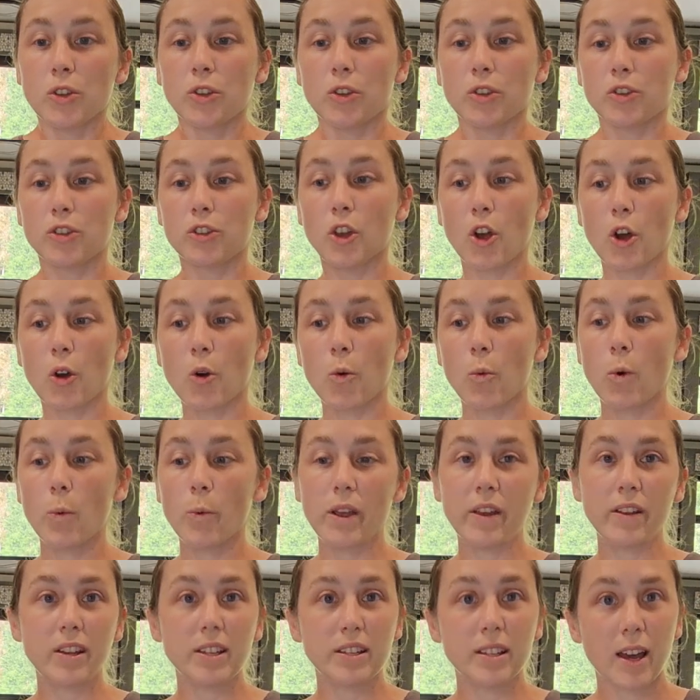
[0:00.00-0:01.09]
So what
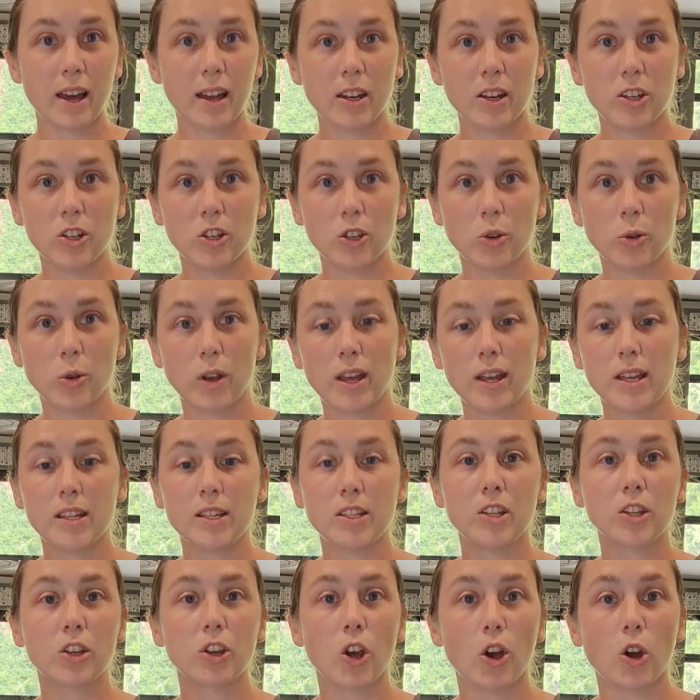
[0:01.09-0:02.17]
we decided to do
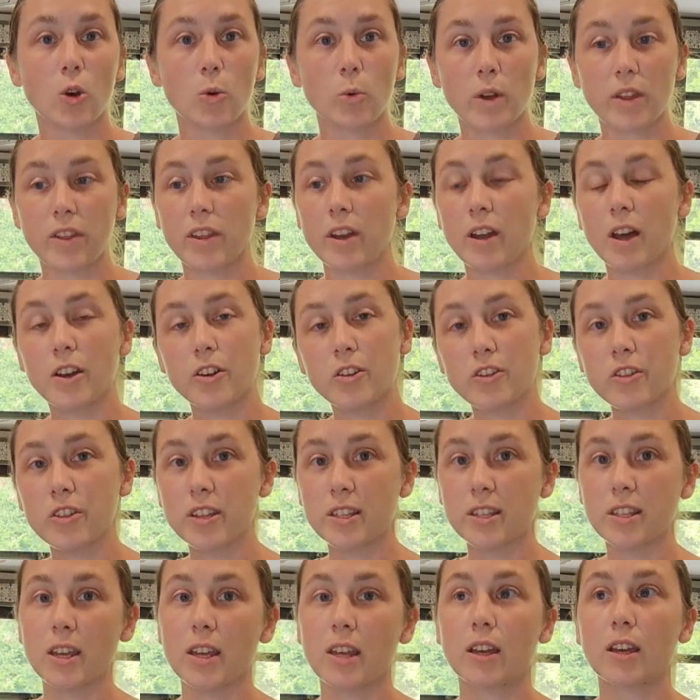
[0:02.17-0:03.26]
is to go with an under the
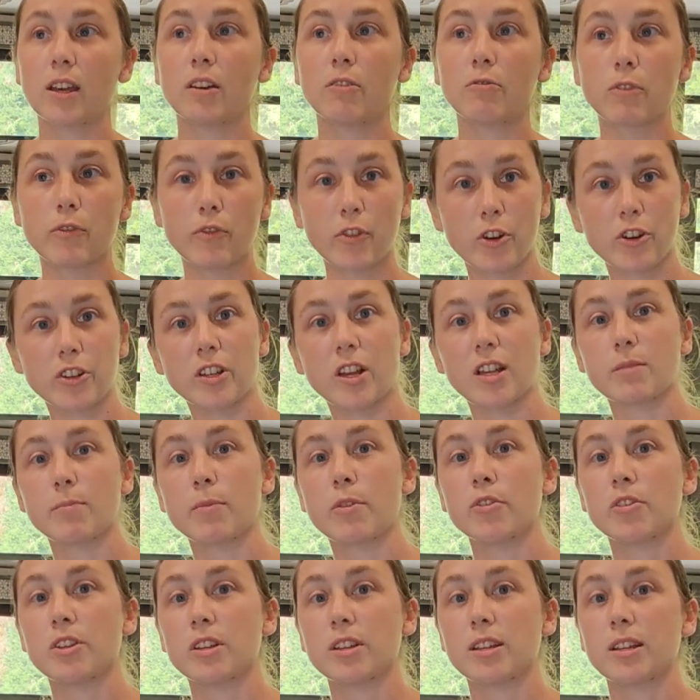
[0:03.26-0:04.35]
sink reverse
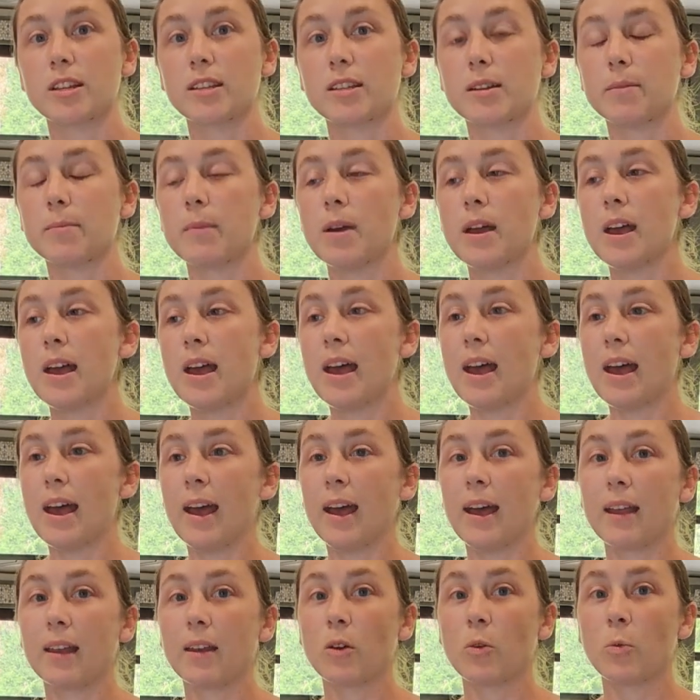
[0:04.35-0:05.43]
osmosis system, and